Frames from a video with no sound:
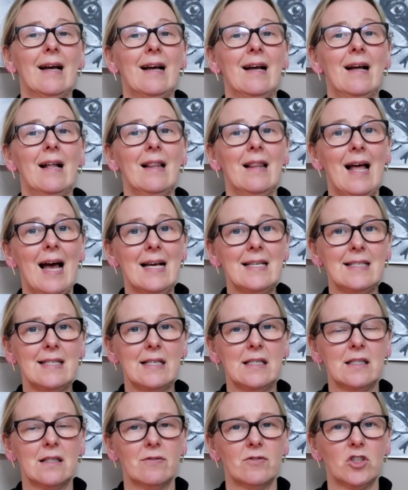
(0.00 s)

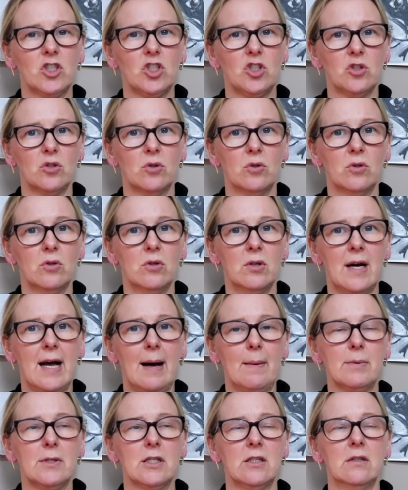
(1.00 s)
Classics for sure,
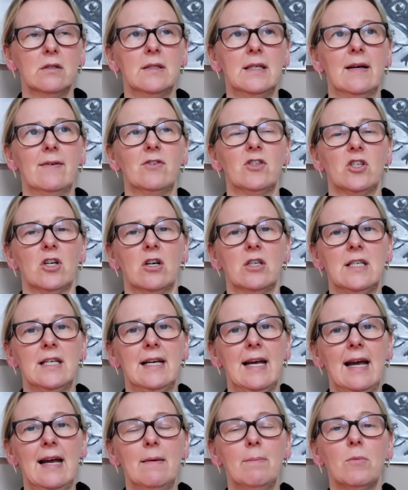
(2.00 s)
absolutely. I've
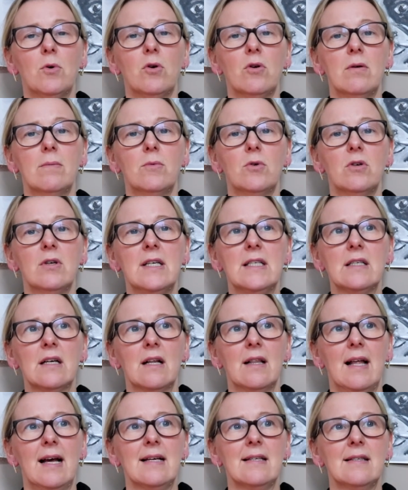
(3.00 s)
started getting more and more into
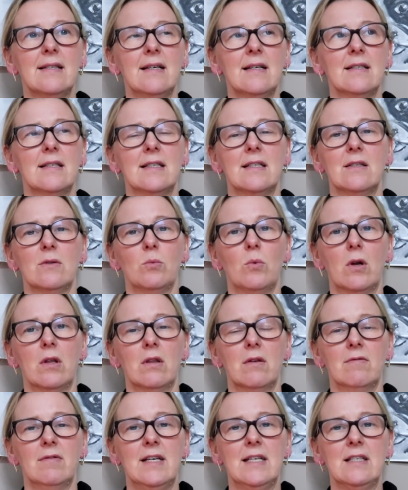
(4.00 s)
classics. This is one
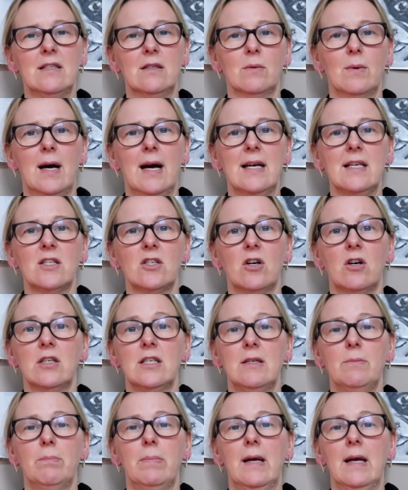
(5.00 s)
of the reasons why I
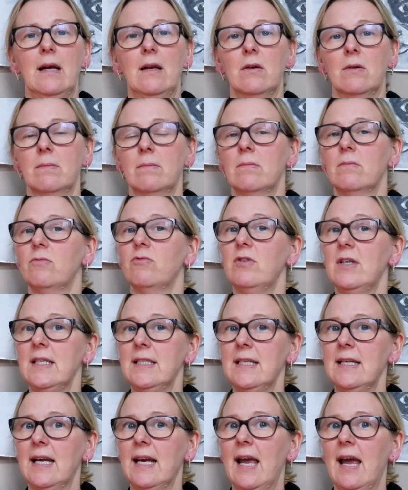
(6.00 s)
started picking up
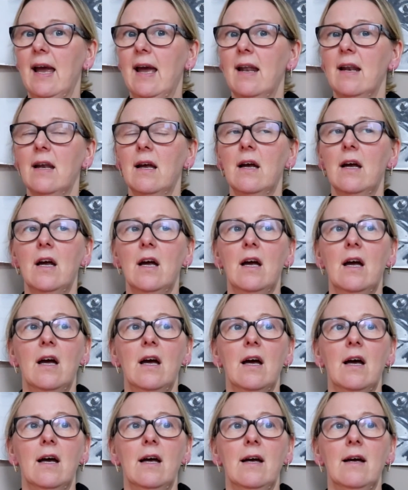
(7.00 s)
reading again.
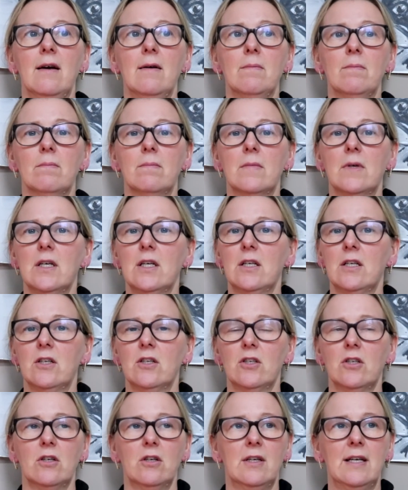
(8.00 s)

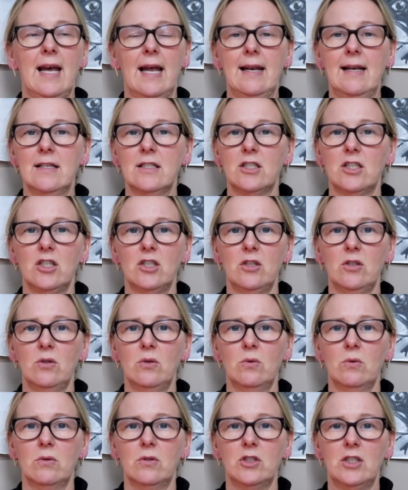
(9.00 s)
Getting
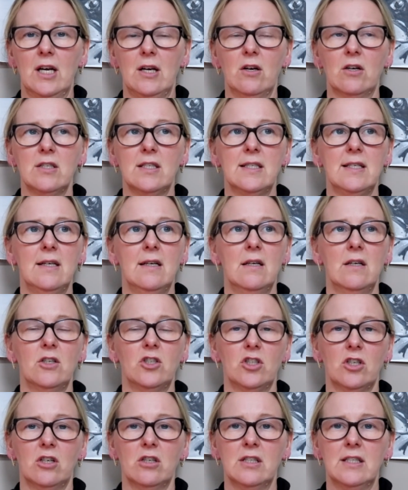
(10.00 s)
into Jane Austen,
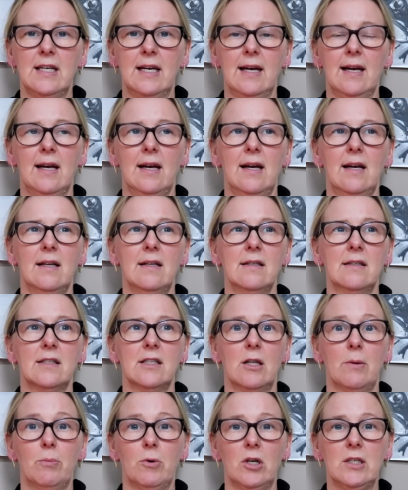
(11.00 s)
Charles Dickens,
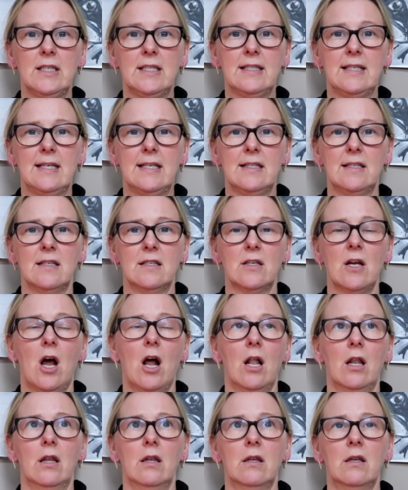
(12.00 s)
the Bronte sisters.
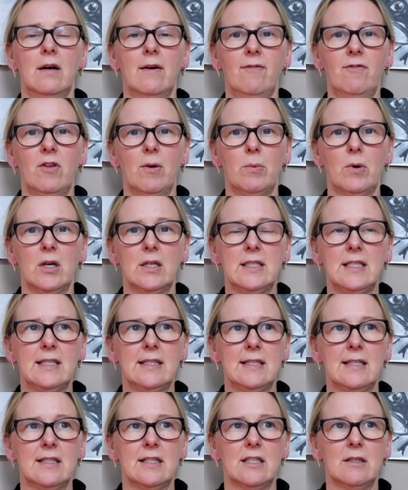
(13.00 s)
Love the Bronte
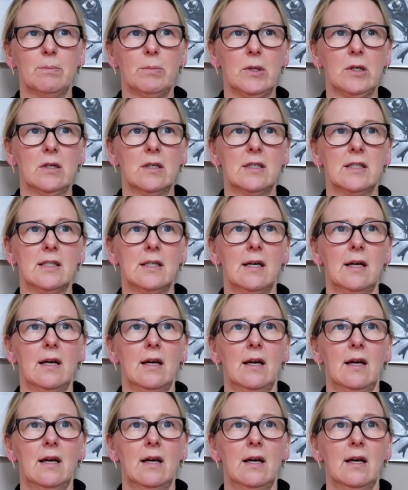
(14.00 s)
sisters books.